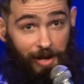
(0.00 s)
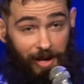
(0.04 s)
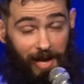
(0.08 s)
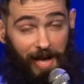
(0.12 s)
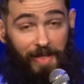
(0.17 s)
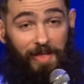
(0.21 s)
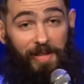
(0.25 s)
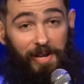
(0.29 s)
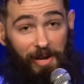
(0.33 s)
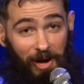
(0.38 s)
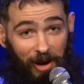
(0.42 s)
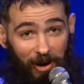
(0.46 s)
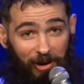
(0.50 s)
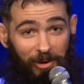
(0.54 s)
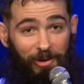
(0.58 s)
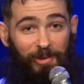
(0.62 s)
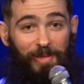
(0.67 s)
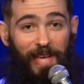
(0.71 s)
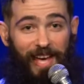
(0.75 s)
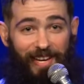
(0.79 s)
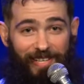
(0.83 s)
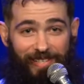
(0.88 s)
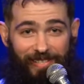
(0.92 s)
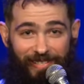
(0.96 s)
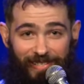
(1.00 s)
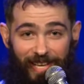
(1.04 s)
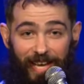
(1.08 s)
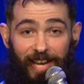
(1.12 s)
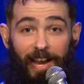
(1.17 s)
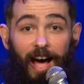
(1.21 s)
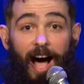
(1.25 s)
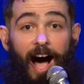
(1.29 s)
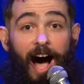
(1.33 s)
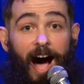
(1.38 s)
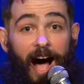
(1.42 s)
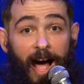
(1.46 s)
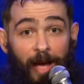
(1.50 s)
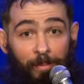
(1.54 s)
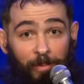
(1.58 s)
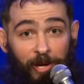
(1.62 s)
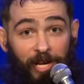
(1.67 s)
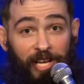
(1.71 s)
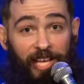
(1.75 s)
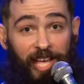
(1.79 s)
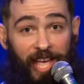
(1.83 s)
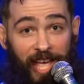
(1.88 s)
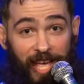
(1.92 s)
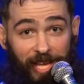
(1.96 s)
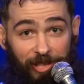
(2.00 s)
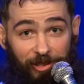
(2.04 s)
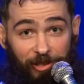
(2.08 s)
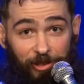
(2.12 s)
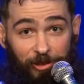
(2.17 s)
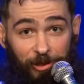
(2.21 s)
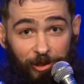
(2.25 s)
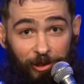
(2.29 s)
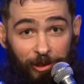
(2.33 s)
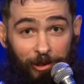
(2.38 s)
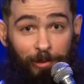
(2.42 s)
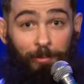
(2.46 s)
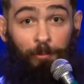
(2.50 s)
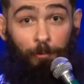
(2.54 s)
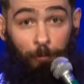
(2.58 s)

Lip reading: And then under that it said, I'm a Cancer.